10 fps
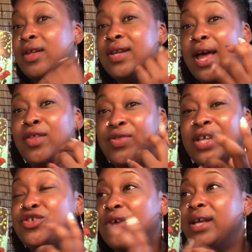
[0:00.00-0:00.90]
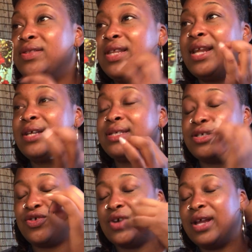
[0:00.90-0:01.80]
not, then try the next
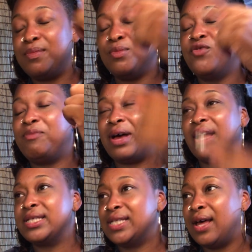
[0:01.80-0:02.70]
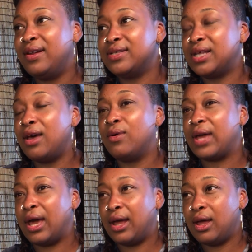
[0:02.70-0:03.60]
try to move past that and say
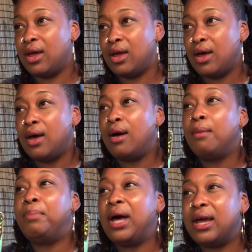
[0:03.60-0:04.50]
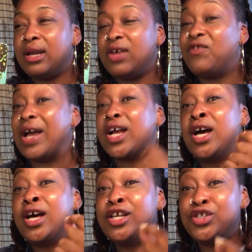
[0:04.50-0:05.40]
okay but if i
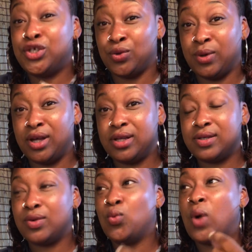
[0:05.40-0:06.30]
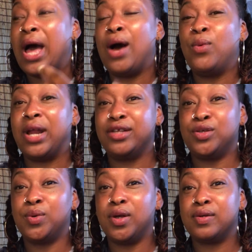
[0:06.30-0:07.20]
could do it how would i
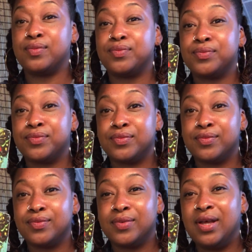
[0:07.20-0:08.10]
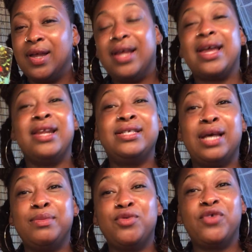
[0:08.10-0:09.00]
do it like
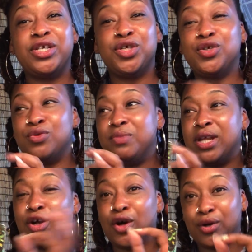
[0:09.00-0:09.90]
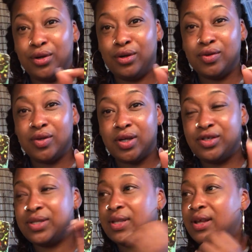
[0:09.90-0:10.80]
anytime you reach you meet a hurdle
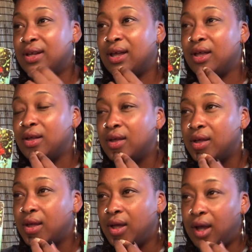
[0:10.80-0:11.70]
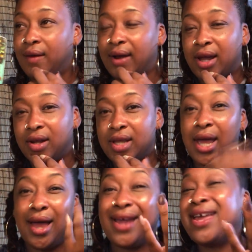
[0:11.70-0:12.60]
just think like all right
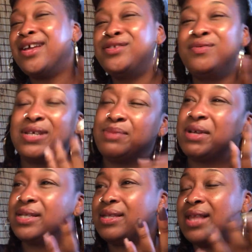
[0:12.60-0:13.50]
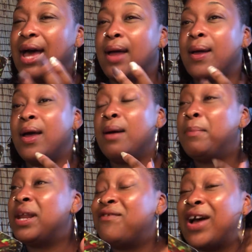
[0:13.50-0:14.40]
yeah i can't do this because of that
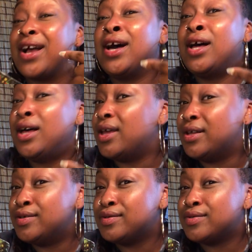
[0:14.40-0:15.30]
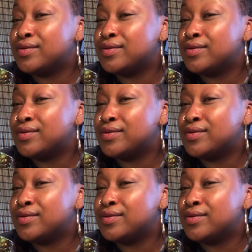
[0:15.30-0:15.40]
but if i could